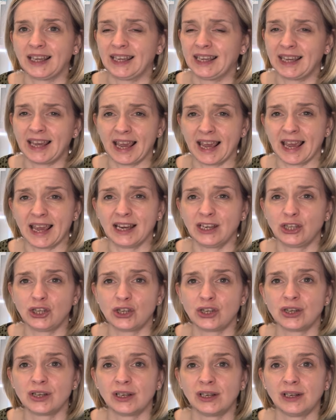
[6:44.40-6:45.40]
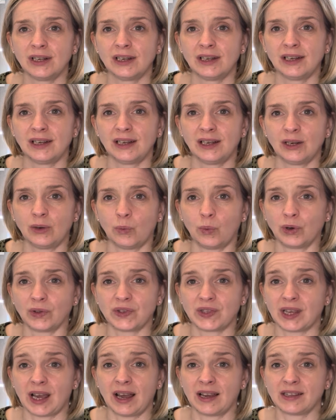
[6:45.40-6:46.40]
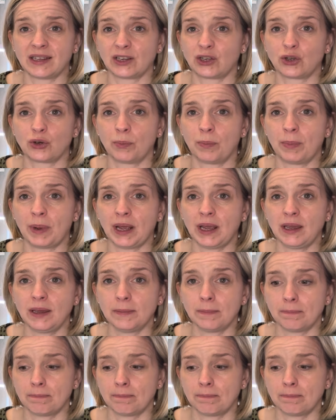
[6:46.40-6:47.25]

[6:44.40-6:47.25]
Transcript: gauge what size I should be.